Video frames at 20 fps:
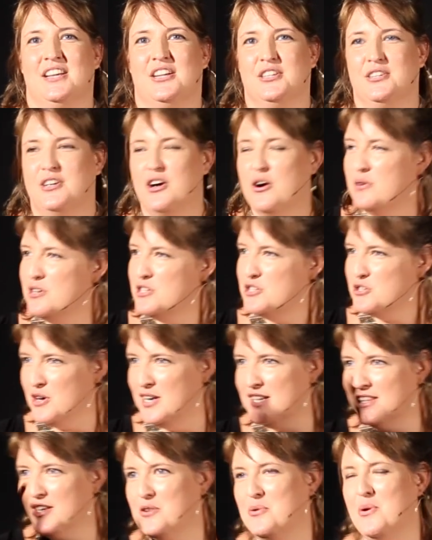Go and
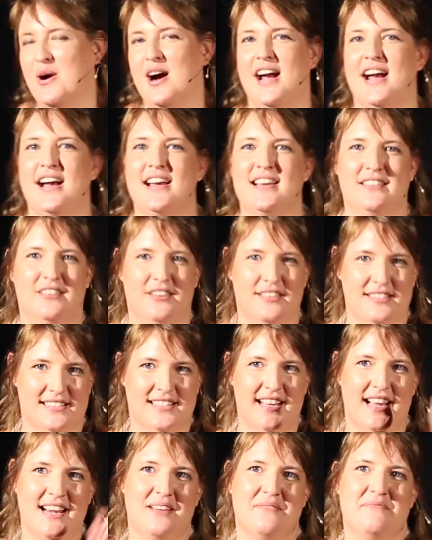join the choir,
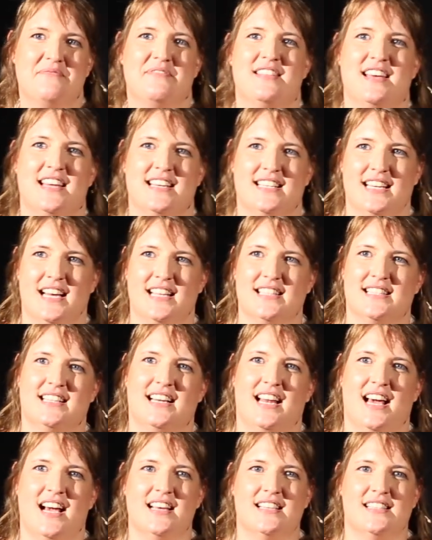sign up for that dance
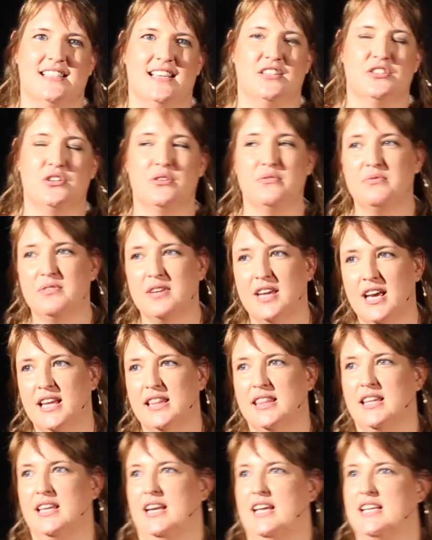class, and don't
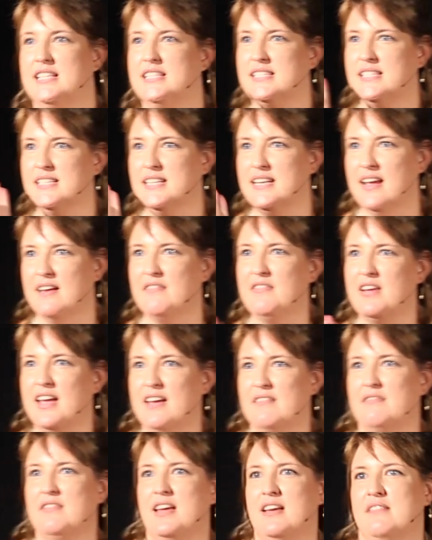forget that it's never,
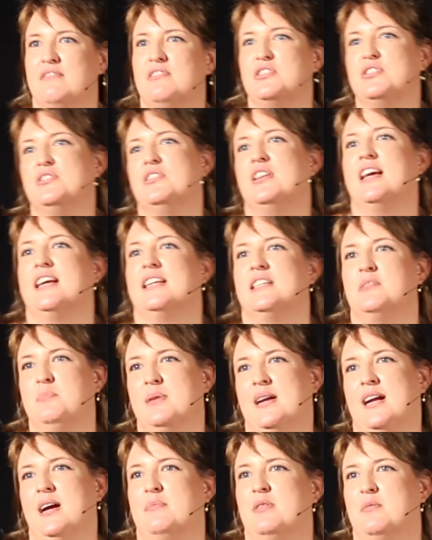ever, ever too late to
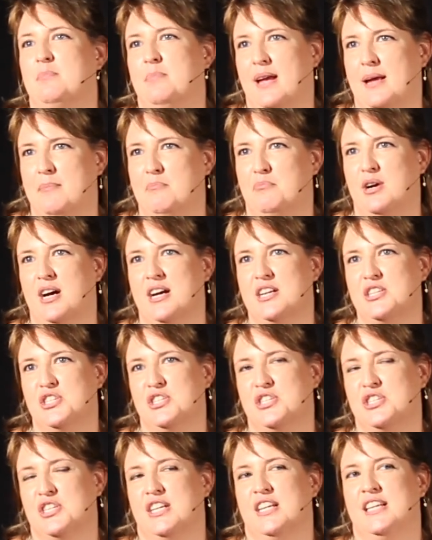pick up the
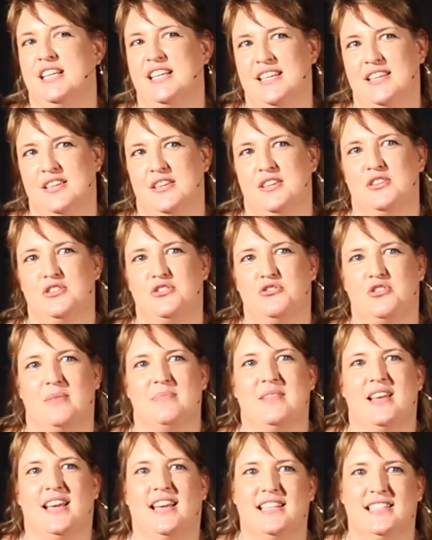paintbrush, strum
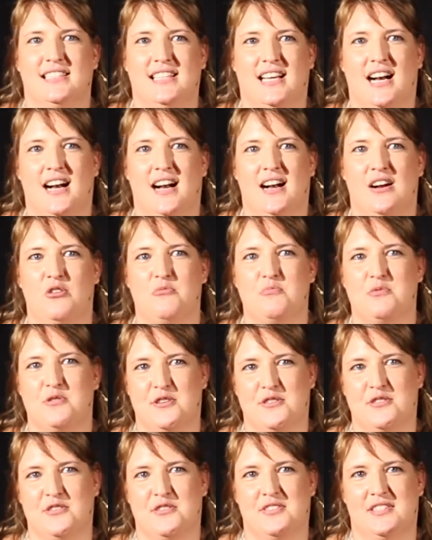that guitar, or put
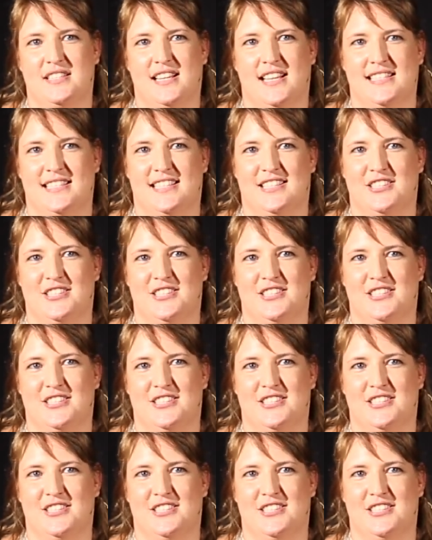on those dancing